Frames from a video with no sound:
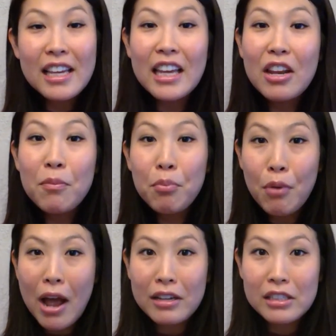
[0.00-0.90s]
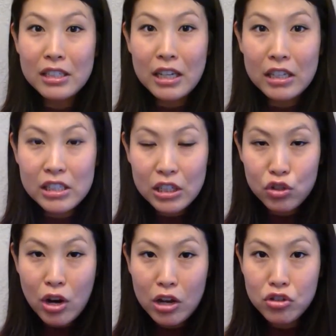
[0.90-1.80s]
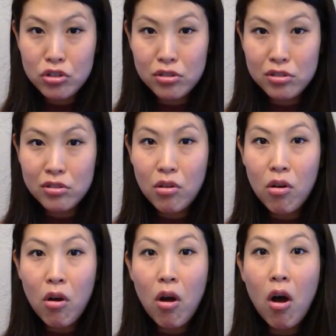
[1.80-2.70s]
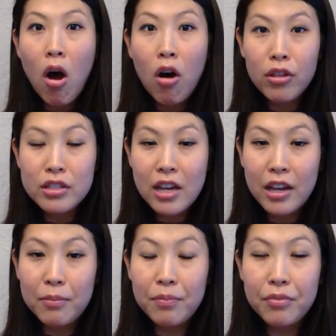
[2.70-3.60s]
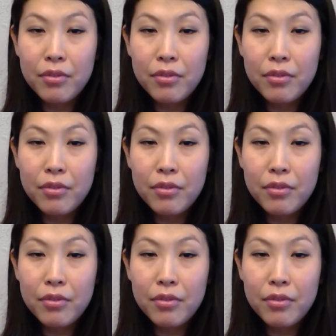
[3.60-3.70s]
I get Braxton Hicks contractions all the time.